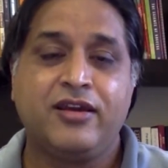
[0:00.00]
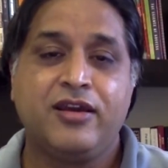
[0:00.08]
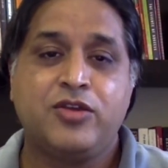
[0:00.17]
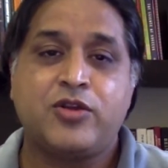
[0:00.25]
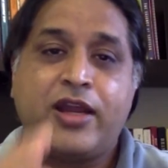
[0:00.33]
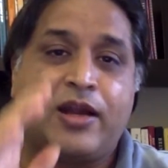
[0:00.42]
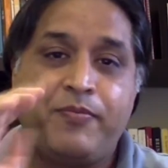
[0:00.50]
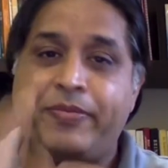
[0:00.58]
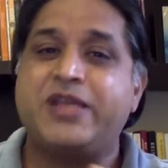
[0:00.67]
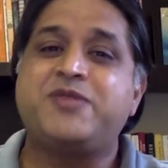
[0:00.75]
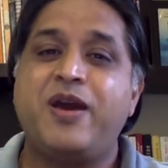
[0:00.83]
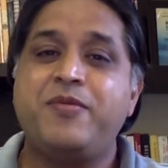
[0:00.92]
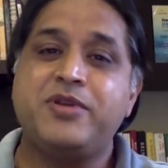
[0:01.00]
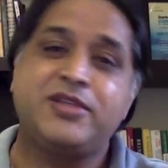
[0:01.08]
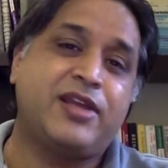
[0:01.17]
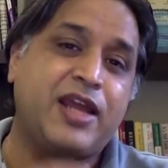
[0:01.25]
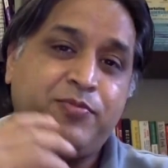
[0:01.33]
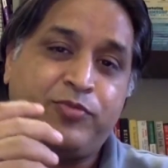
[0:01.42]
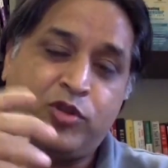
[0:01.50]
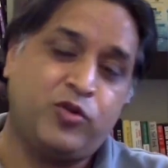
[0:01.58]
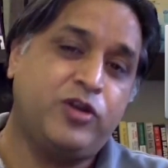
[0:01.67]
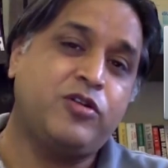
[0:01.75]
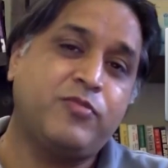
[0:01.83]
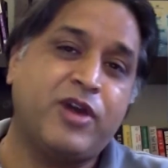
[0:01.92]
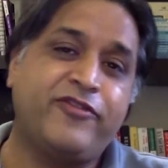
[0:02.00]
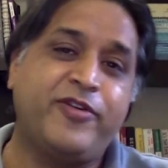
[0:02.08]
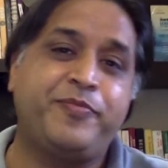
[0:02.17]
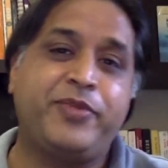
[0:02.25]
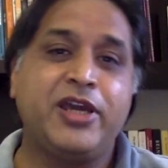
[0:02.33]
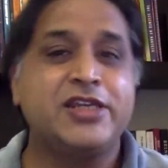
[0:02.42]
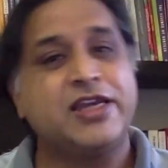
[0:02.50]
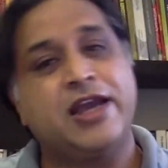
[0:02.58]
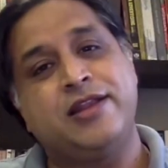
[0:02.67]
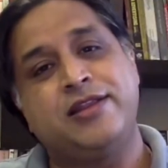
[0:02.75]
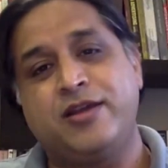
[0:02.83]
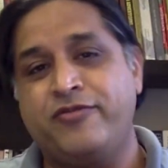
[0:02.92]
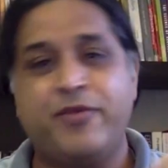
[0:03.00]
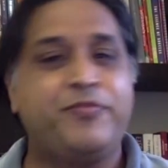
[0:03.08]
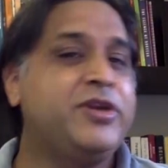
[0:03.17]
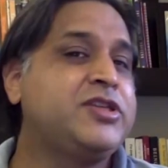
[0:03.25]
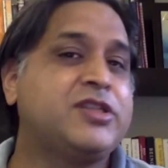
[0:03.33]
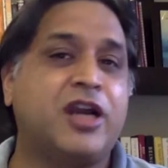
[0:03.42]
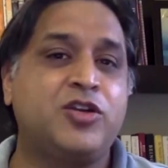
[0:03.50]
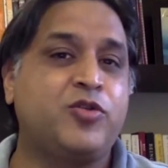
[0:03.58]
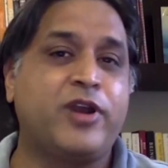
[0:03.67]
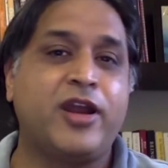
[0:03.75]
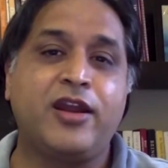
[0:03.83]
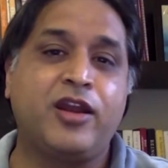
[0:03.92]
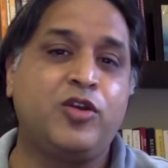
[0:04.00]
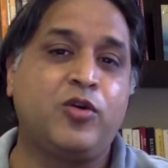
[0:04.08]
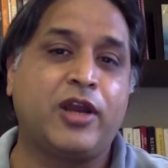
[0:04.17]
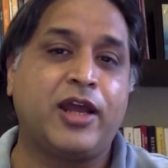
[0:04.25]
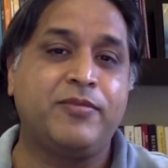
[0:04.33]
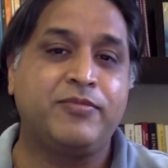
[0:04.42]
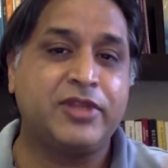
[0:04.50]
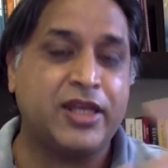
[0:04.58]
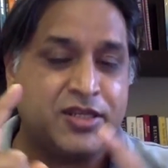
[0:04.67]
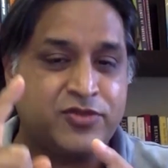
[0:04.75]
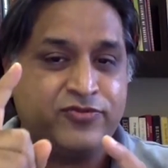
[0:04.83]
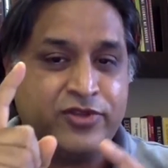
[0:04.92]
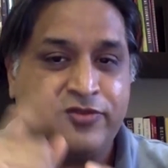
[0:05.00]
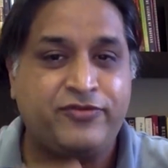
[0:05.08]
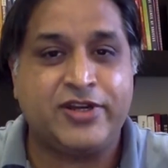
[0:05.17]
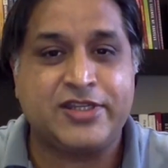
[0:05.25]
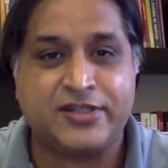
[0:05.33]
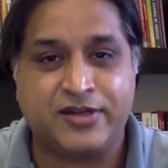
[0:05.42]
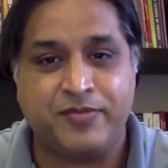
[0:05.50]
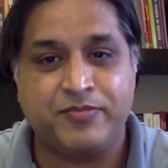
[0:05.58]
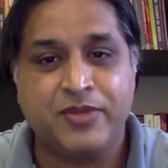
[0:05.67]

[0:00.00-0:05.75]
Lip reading: So I compress my images, then I throw it on my web page, and the web page start to rank in no time. That is the first tip.